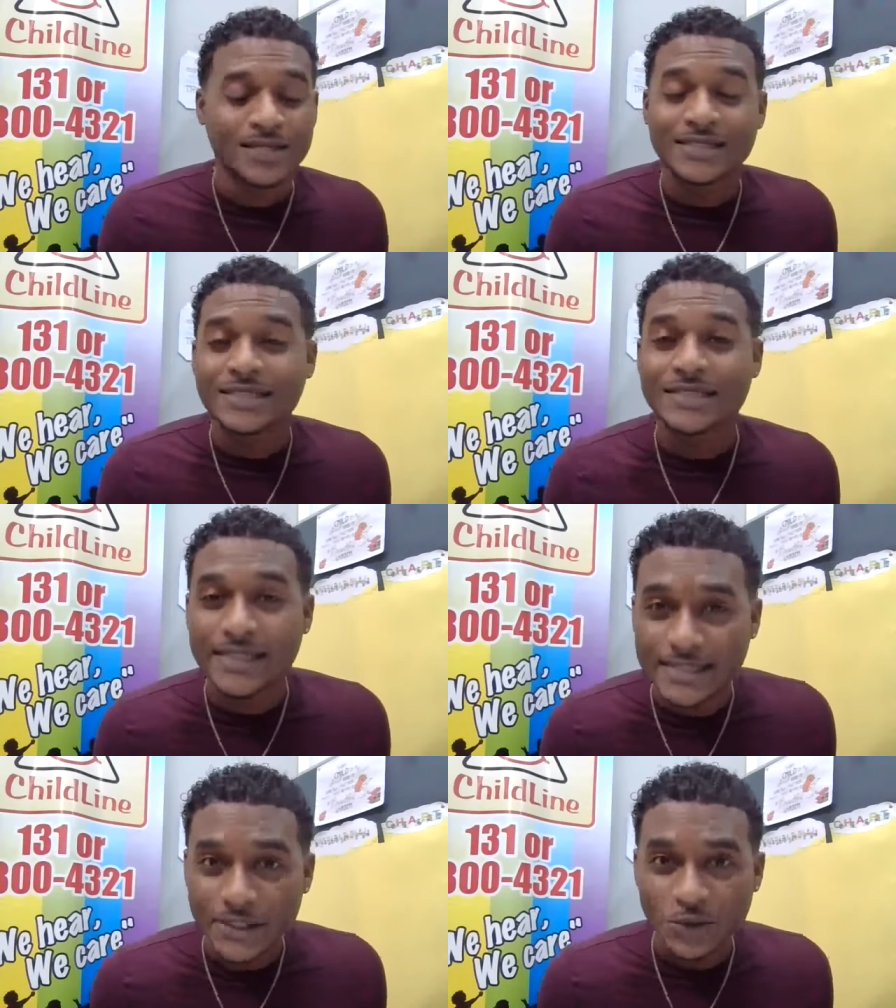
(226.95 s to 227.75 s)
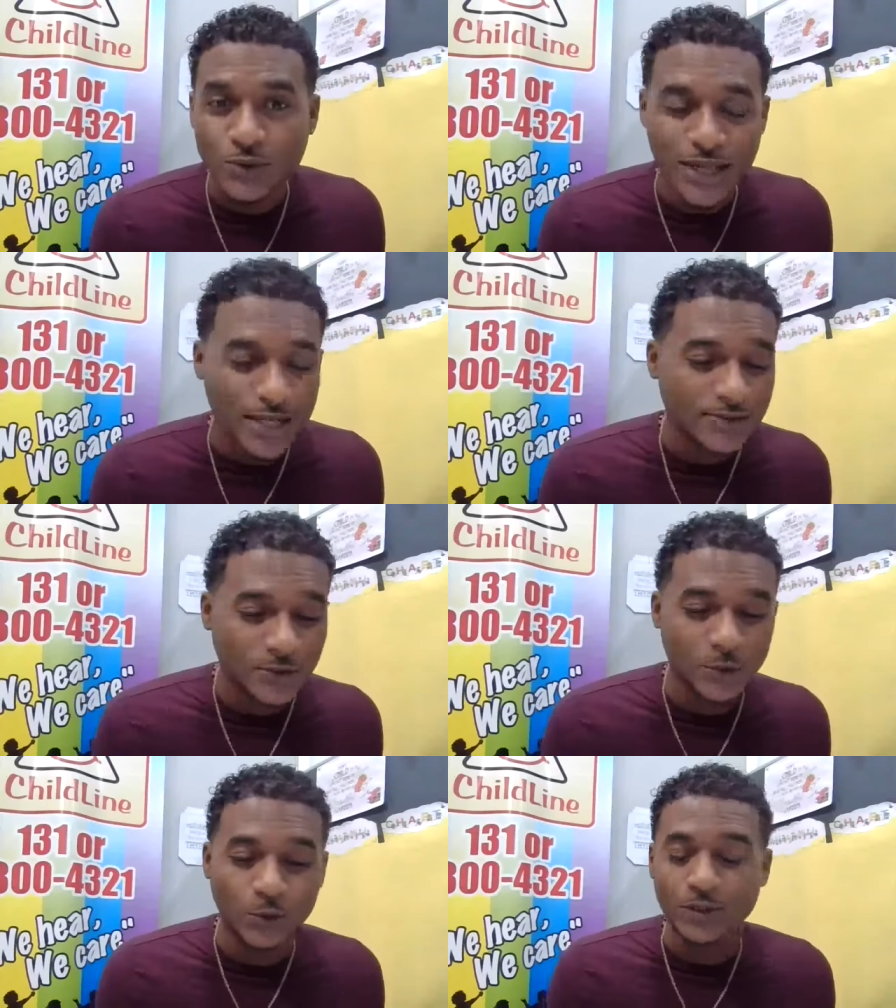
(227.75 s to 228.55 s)
62 years
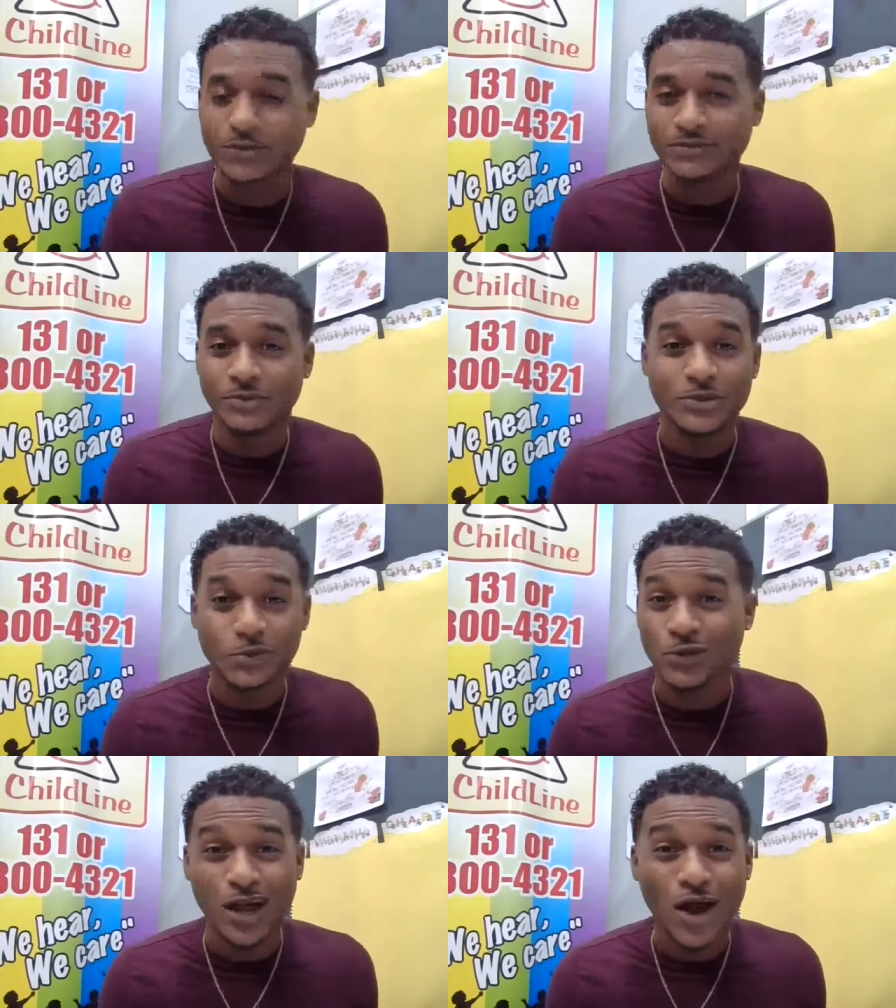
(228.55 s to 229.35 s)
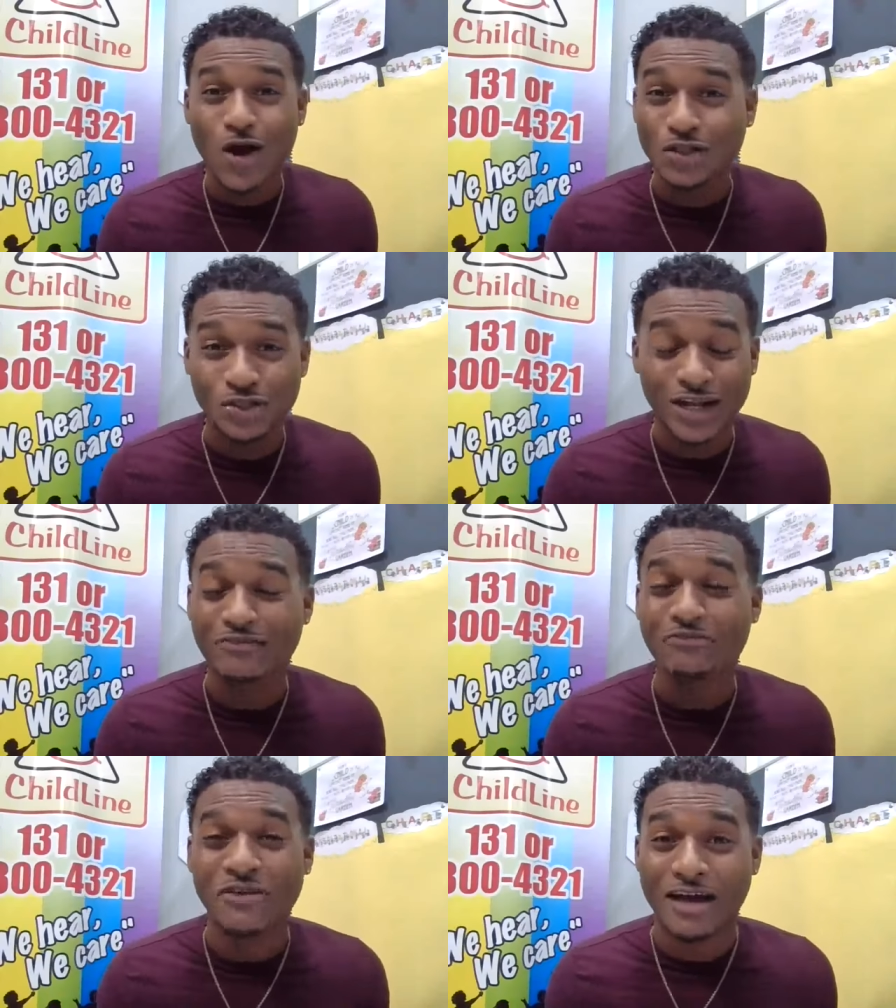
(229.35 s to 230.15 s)
old with only
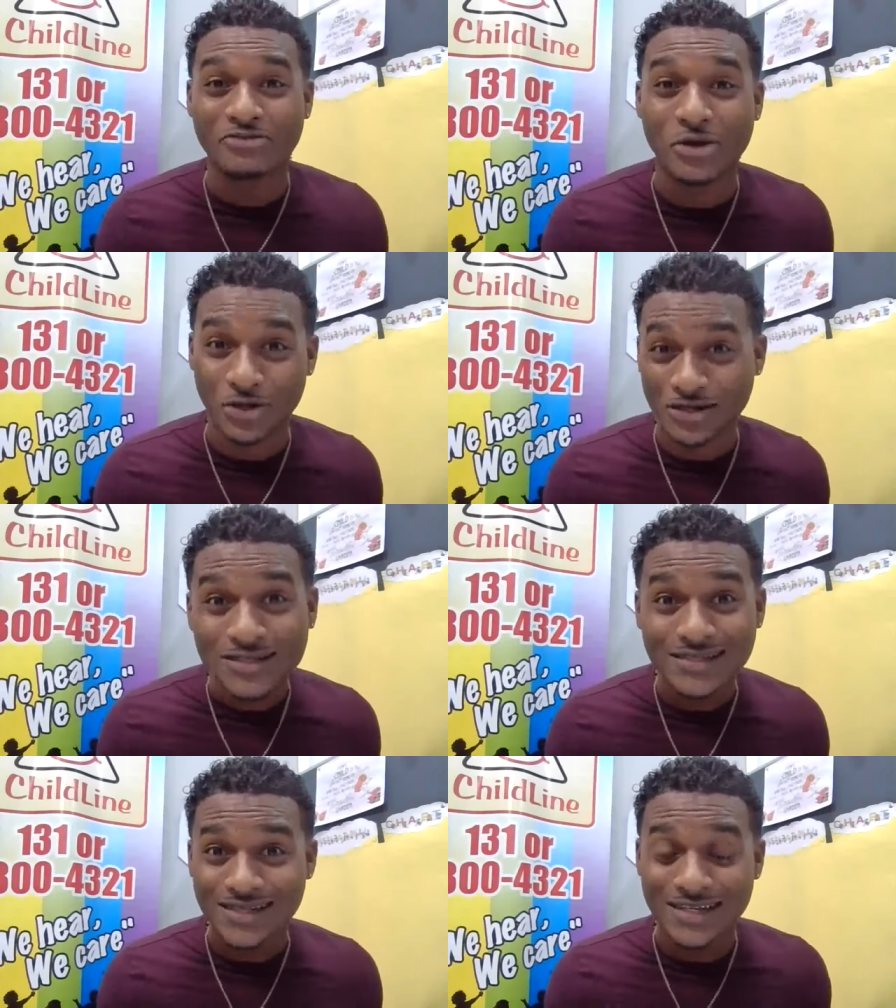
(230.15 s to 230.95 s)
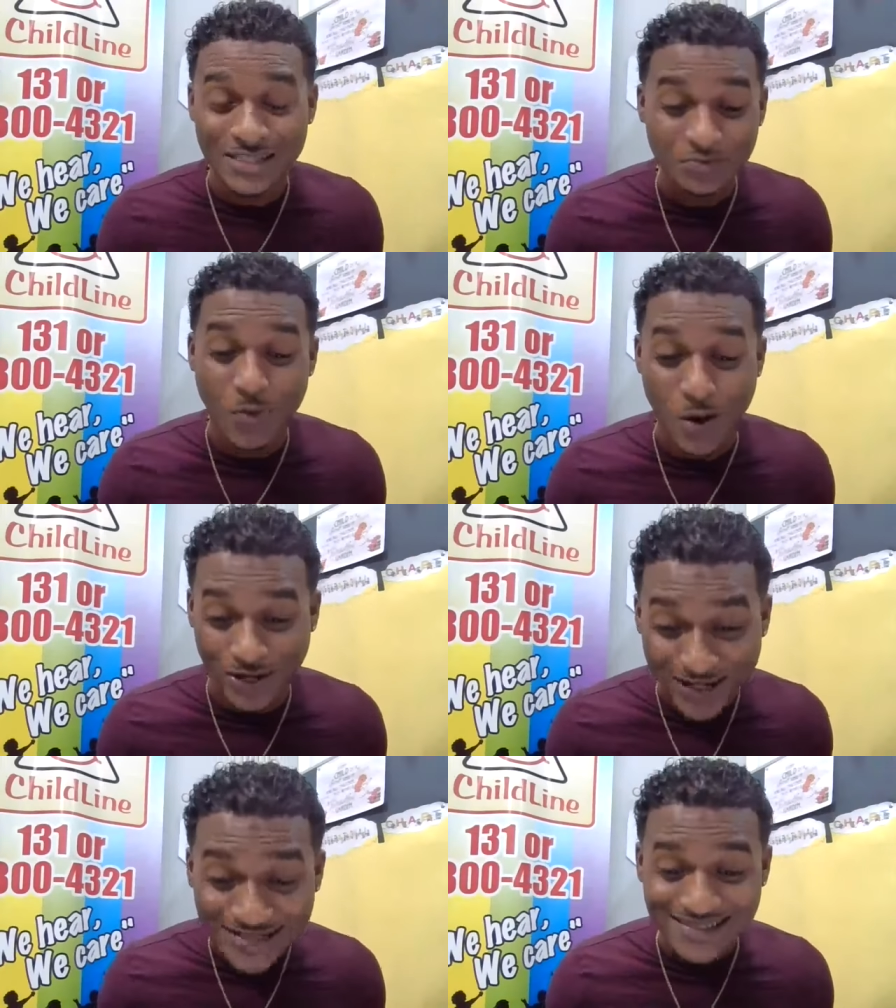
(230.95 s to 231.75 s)
$105 in his
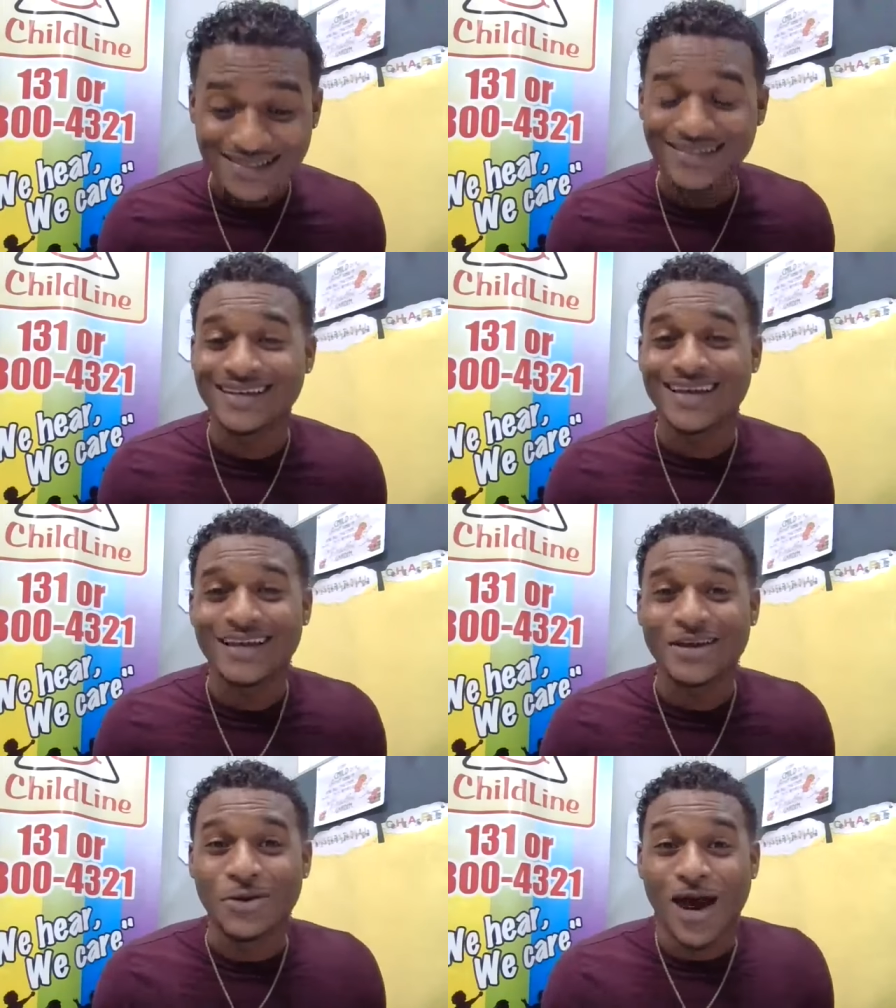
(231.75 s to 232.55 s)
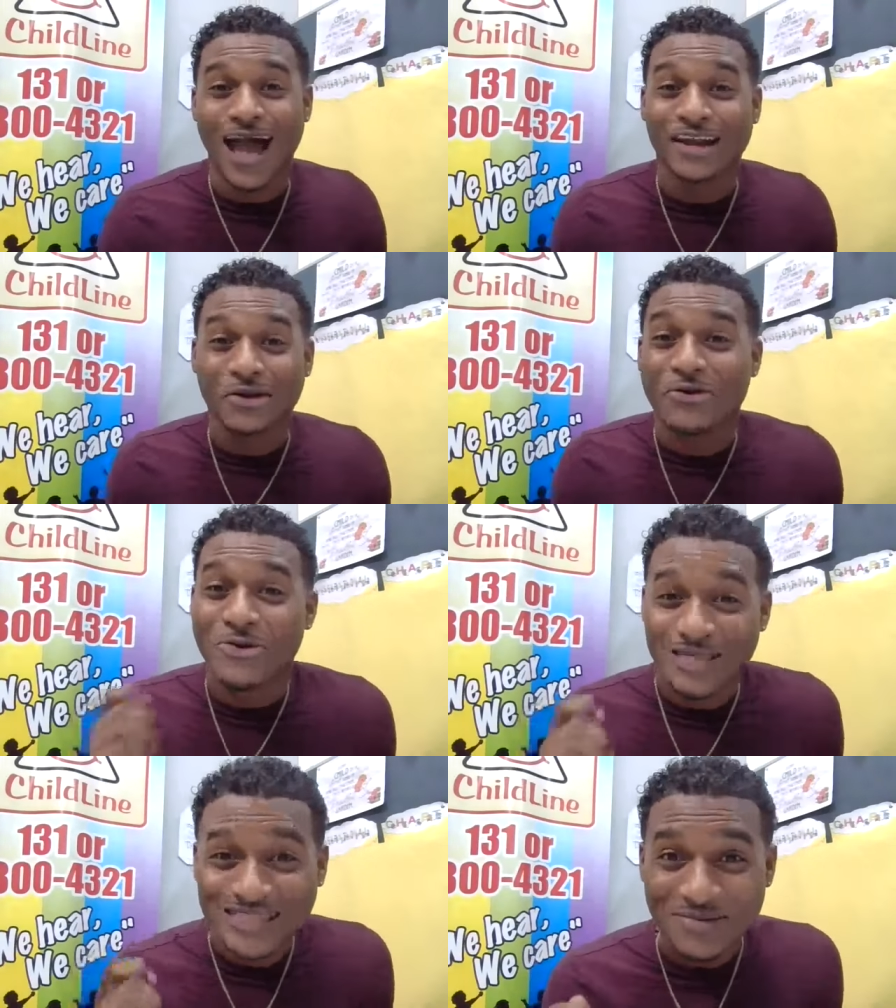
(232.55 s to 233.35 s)
pocket and a
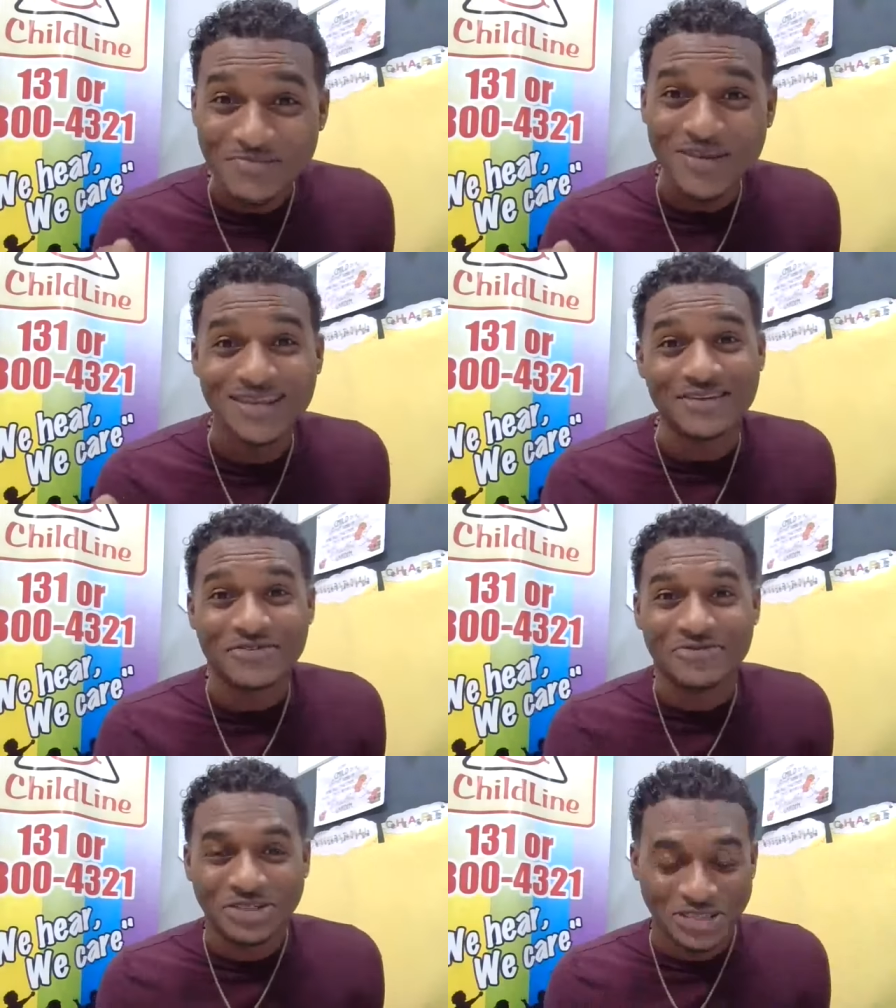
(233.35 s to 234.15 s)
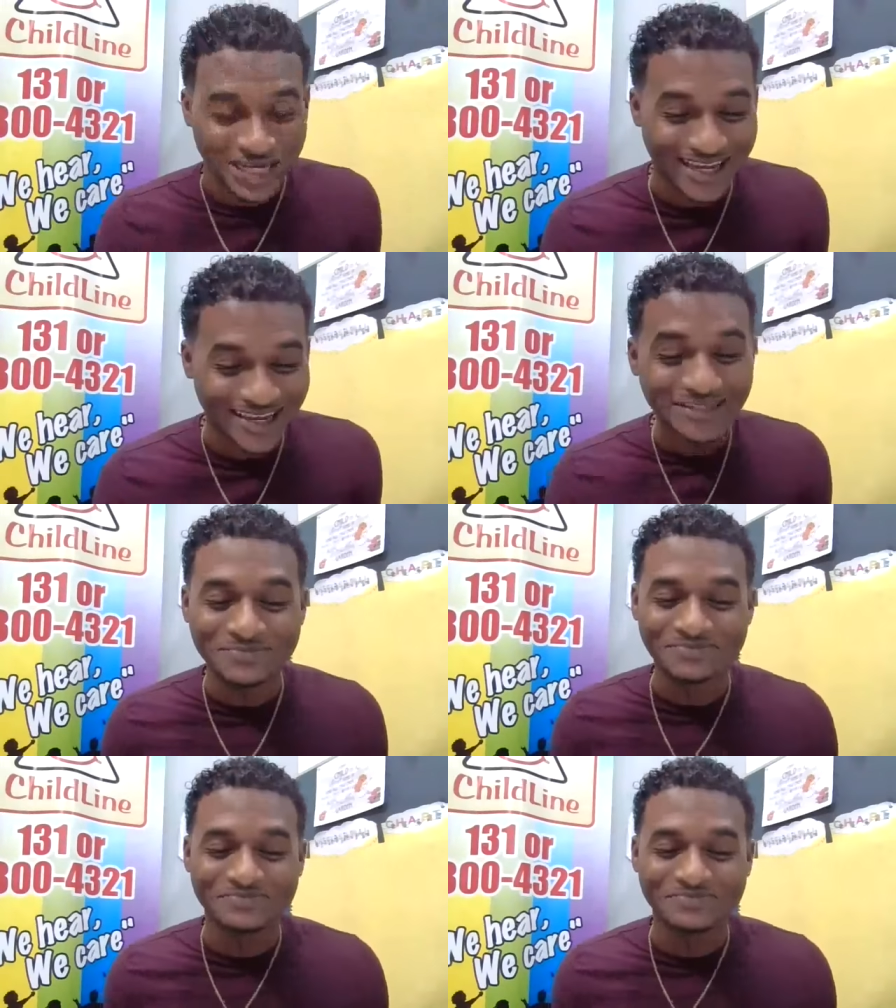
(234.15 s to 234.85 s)
recipe for chicken,